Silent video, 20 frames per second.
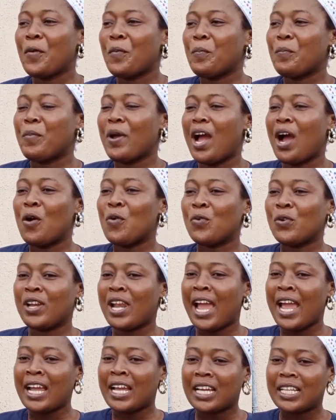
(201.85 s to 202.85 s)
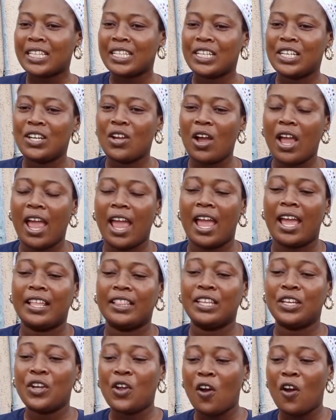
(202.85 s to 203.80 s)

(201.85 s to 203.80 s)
but I would like the